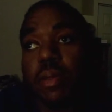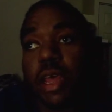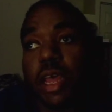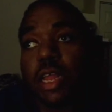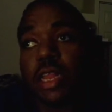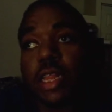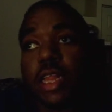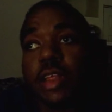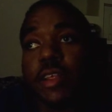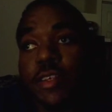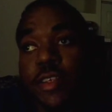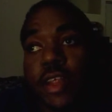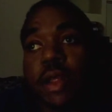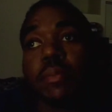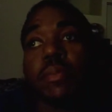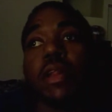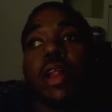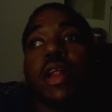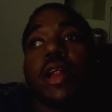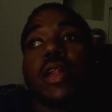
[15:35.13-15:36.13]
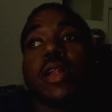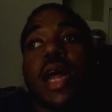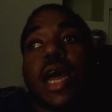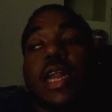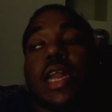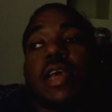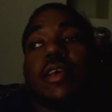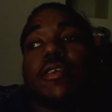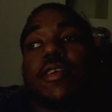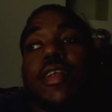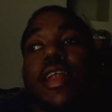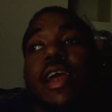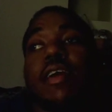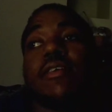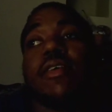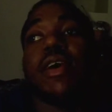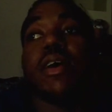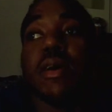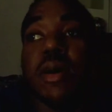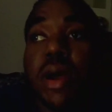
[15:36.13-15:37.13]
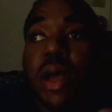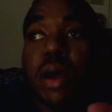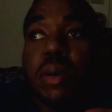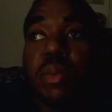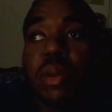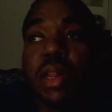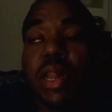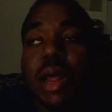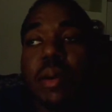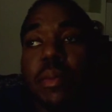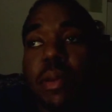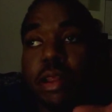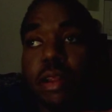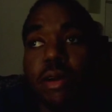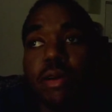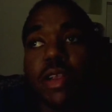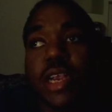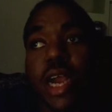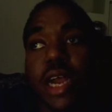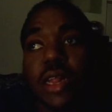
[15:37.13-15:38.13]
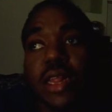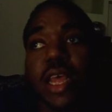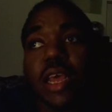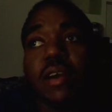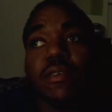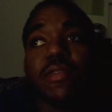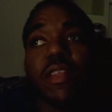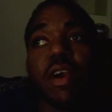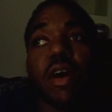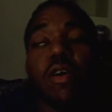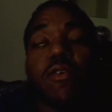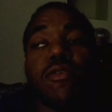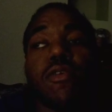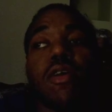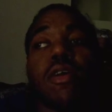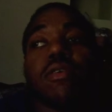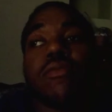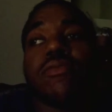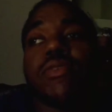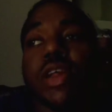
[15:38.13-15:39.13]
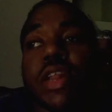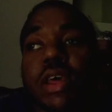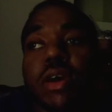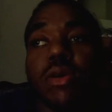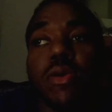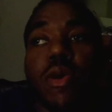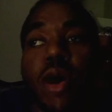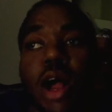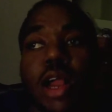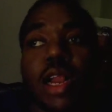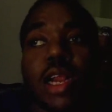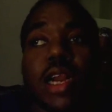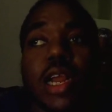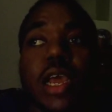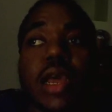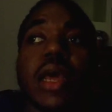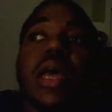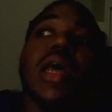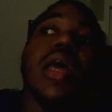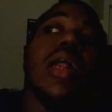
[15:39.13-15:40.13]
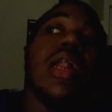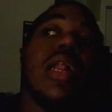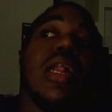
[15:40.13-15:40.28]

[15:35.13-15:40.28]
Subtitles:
in this similar lighting scenario. But let me know what y'all think of the overall video quality.